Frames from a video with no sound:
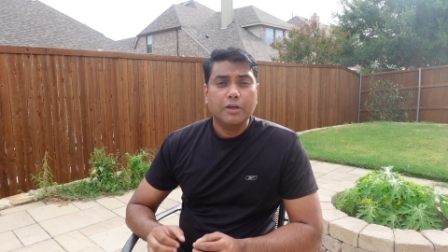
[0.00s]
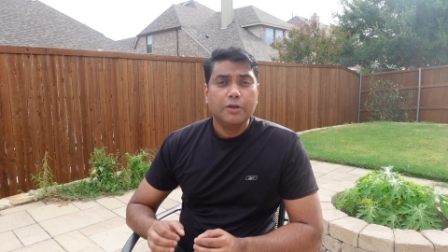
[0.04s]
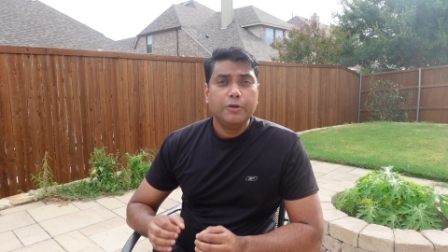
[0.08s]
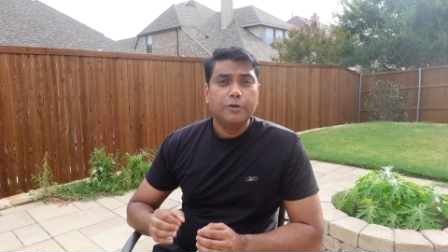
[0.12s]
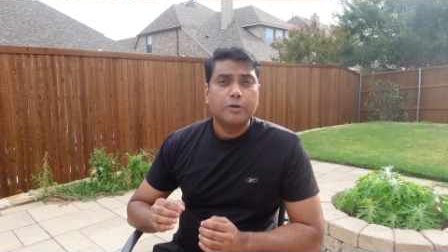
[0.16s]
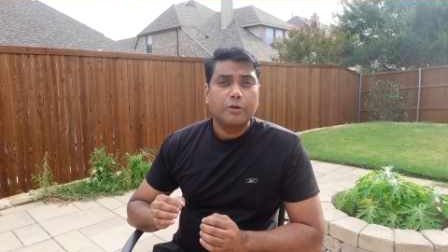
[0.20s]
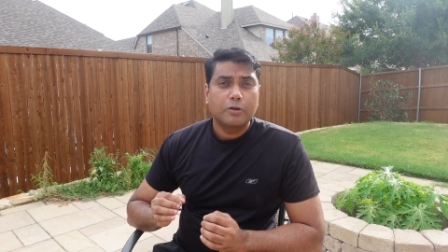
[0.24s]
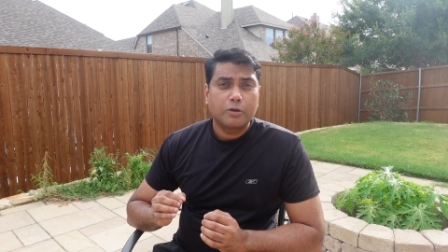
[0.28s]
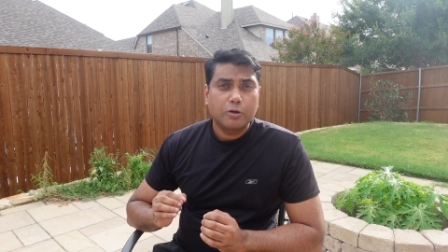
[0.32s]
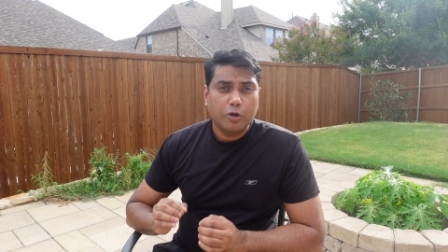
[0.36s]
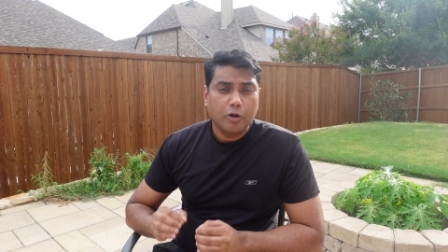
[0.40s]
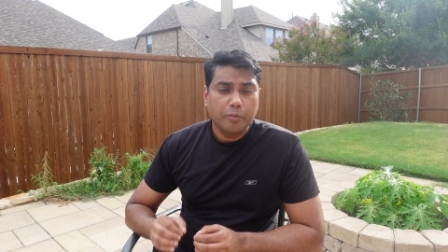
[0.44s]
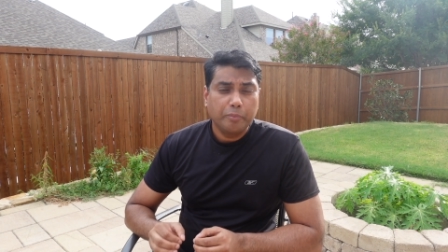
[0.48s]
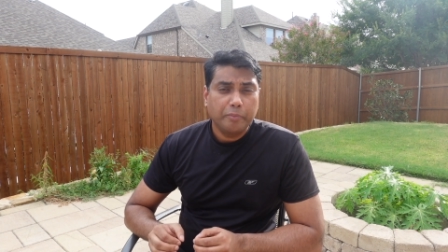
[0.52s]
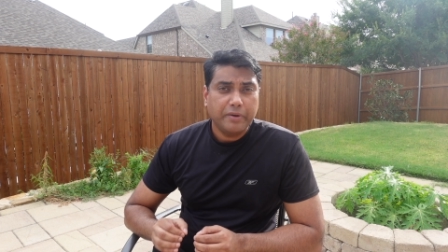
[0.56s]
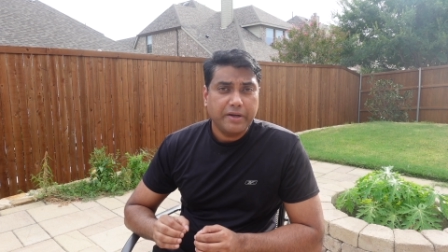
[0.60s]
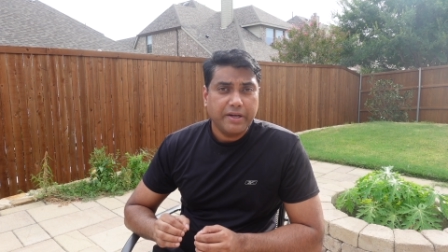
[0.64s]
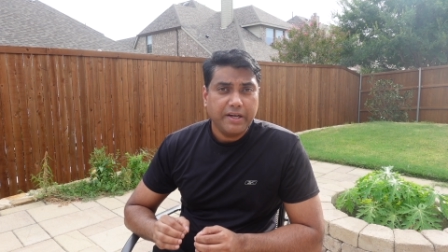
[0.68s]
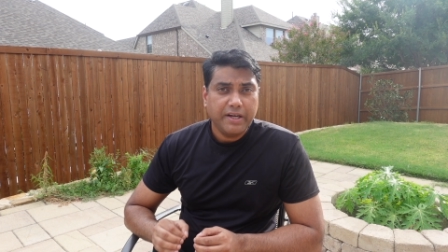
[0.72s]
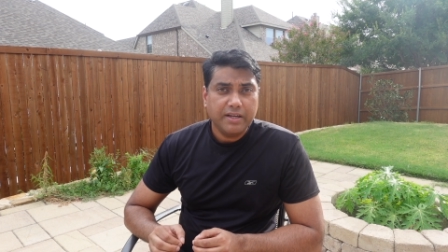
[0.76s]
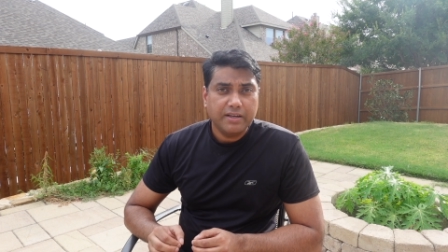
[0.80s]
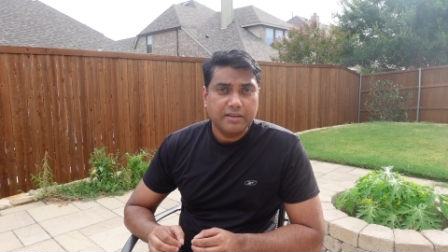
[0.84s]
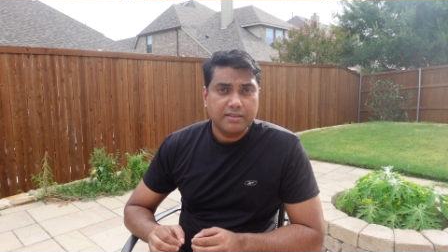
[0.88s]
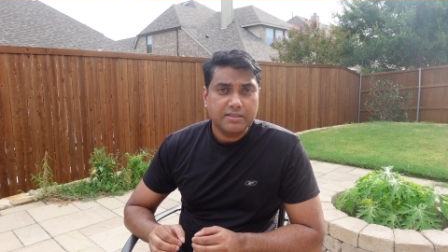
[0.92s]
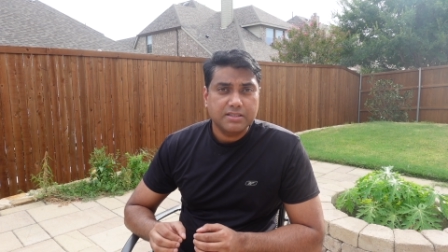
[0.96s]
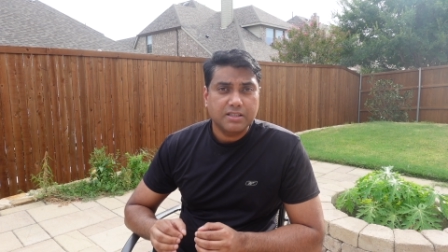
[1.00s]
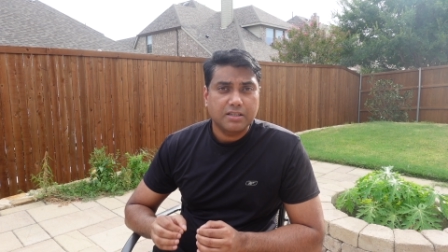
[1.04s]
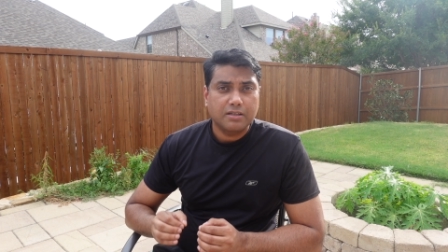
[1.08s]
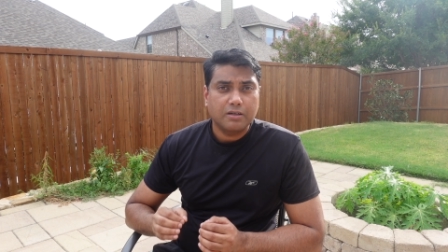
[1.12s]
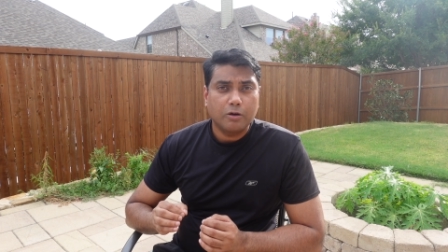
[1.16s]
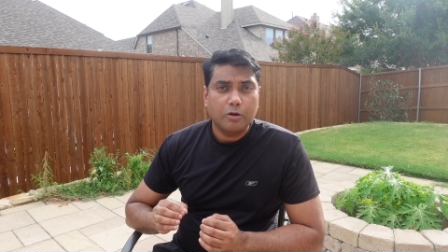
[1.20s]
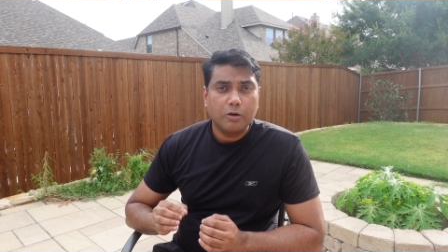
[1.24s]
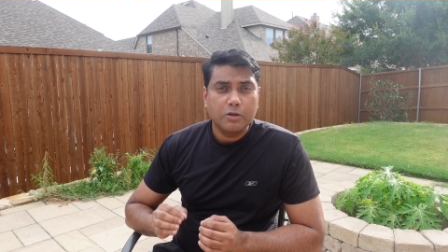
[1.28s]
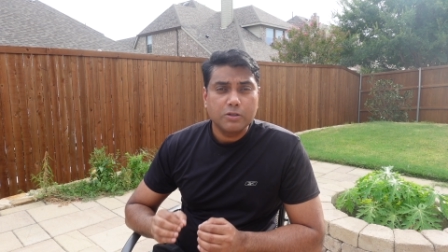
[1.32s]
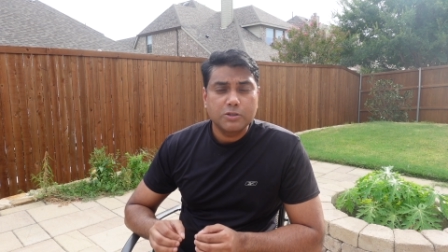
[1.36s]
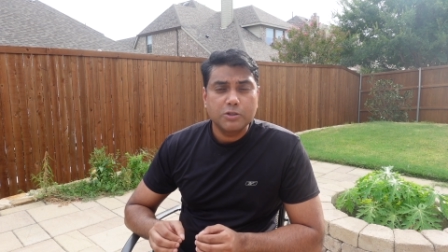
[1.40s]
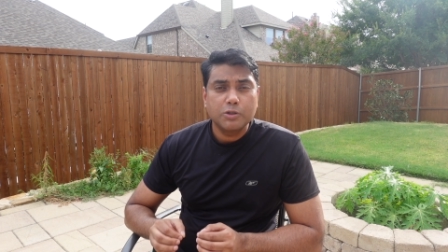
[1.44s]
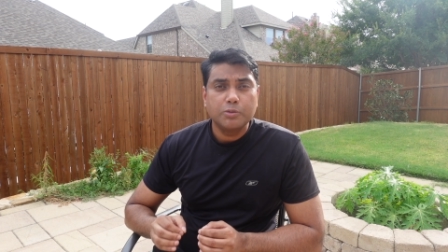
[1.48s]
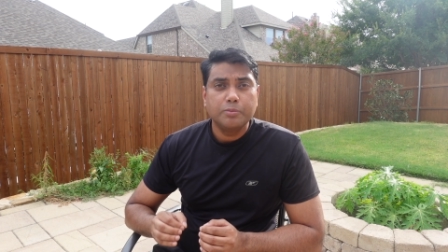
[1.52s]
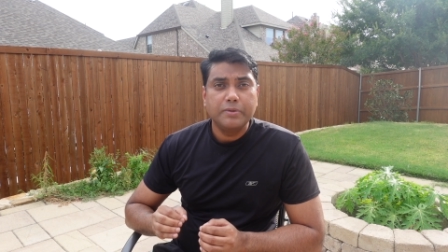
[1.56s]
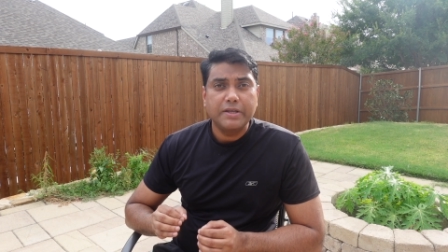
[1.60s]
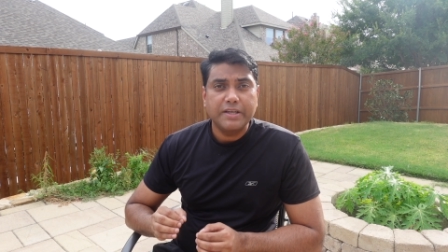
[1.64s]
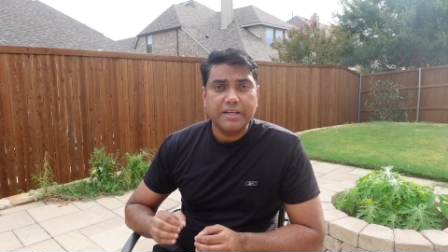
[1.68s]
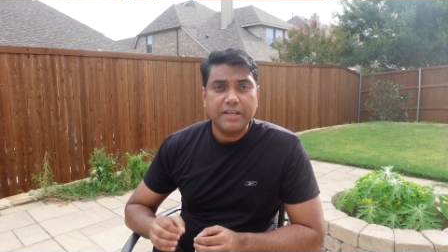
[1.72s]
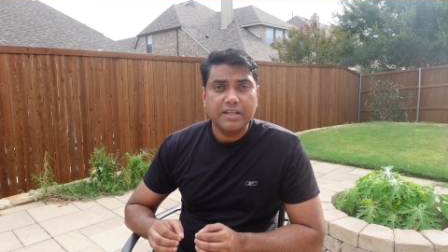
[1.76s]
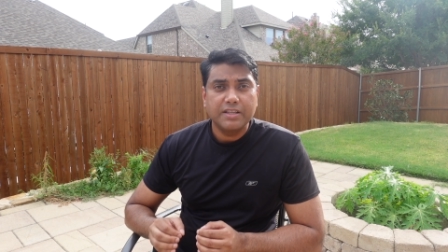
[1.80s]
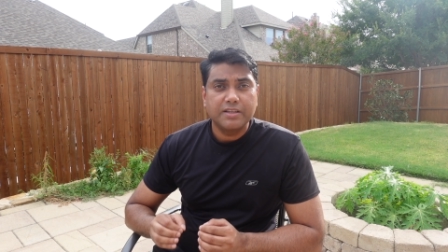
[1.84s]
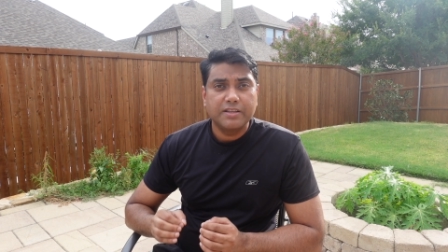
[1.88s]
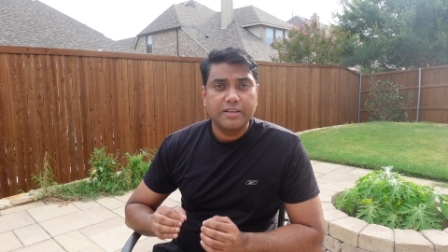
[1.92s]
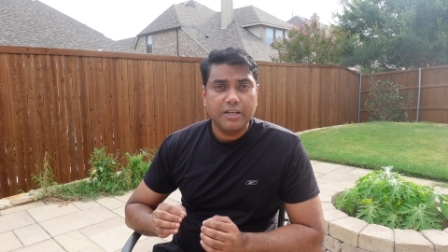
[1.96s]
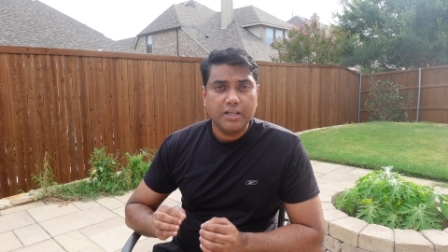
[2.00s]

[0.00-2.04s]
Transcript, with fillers: Your competitors are also making